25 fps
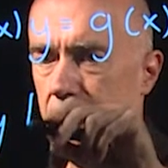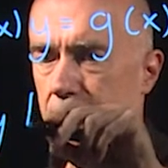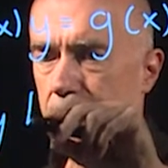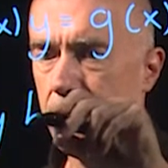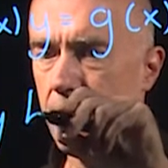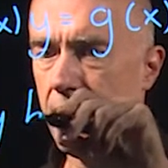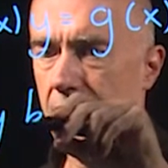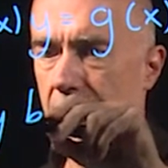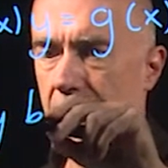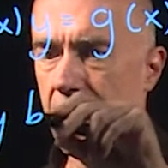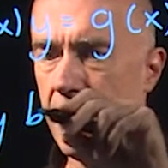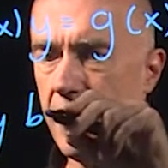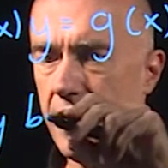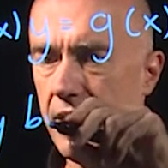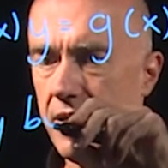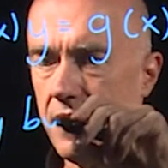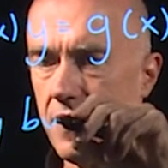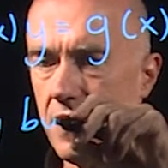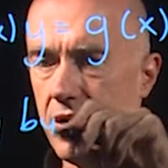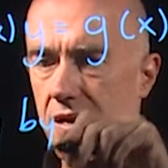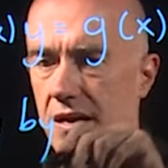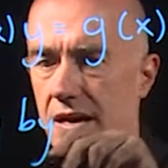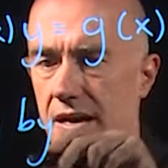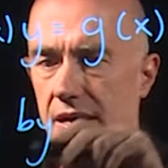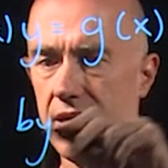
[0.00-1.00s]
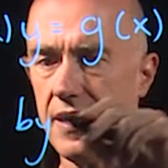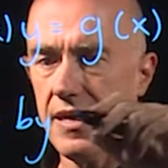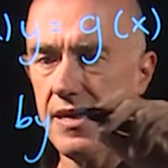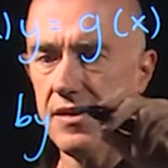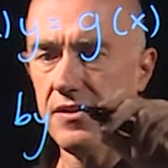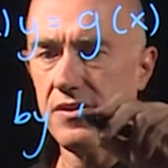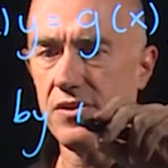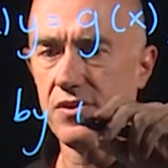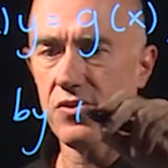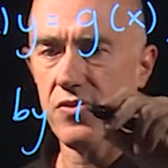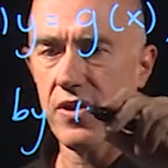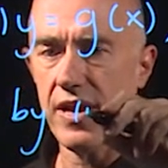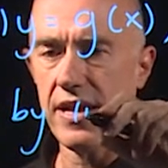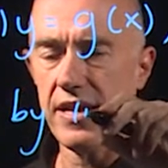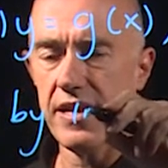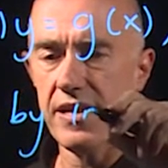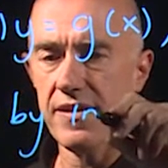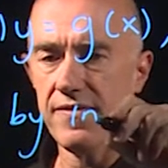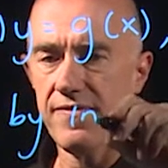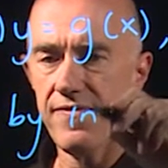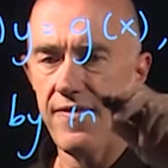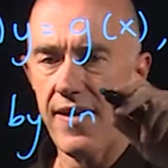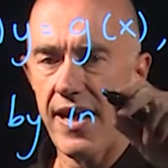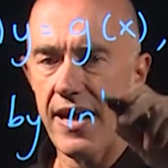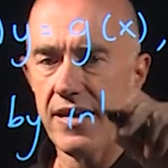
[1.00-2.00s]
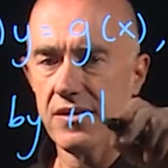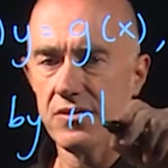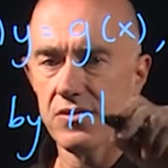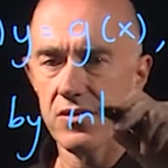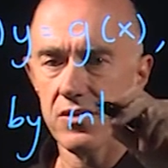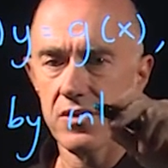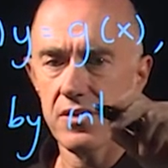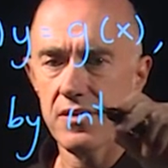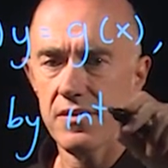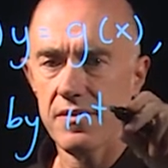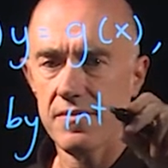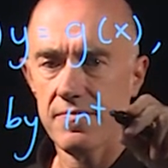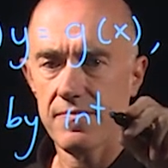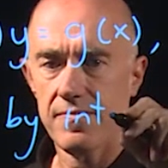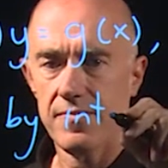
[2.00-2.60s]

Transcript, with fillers: by uh, integrating factor.